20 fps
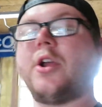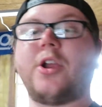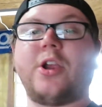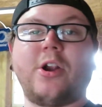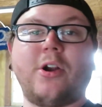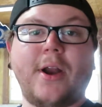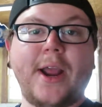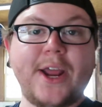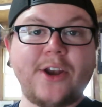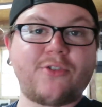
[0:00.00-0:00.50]

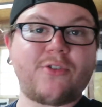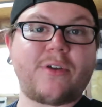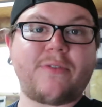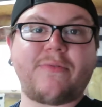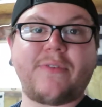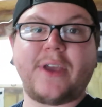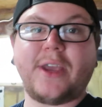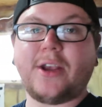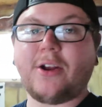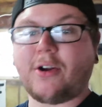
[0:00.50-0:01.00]
your entry
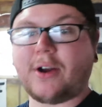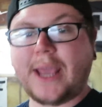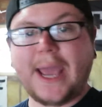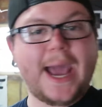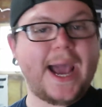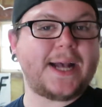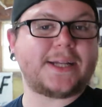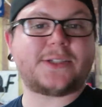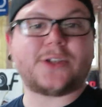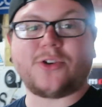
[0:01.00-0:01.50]
fee, your
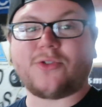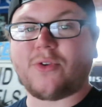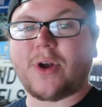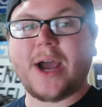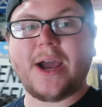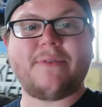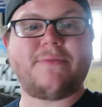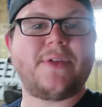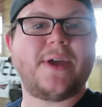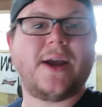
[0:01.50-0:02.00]
gas to
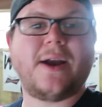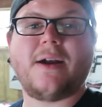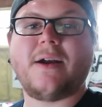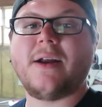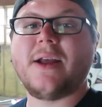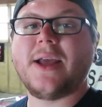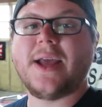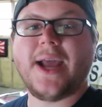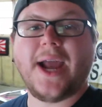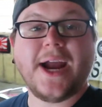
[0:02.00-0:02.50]
drive there,
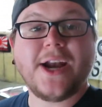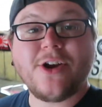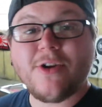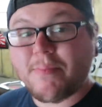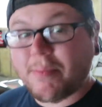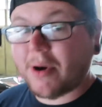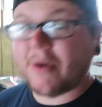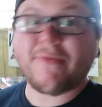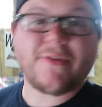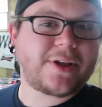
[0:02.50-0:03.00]
and you're
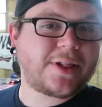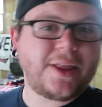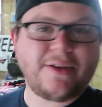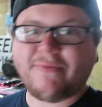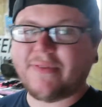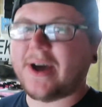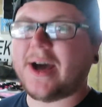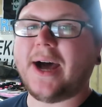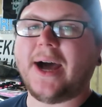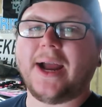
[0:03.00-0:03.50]
perfectly
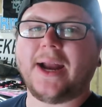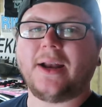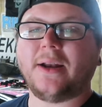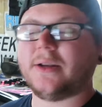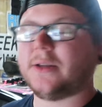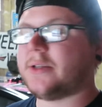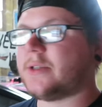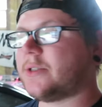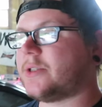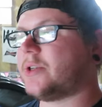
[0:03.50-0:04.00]
fine.
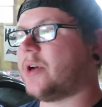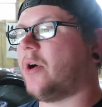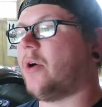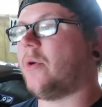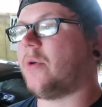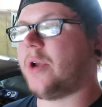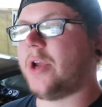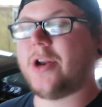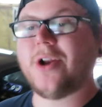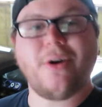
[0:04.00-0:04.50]

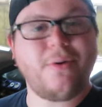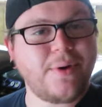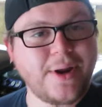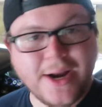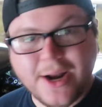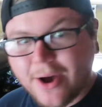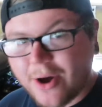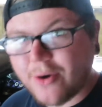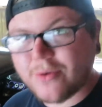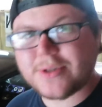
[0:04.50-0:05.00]
So you don't
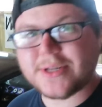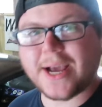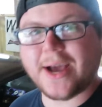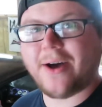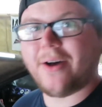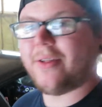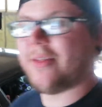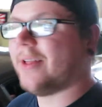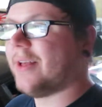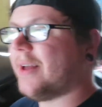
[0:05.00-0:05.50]
need a
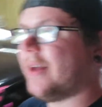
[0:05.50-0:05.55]
hotel.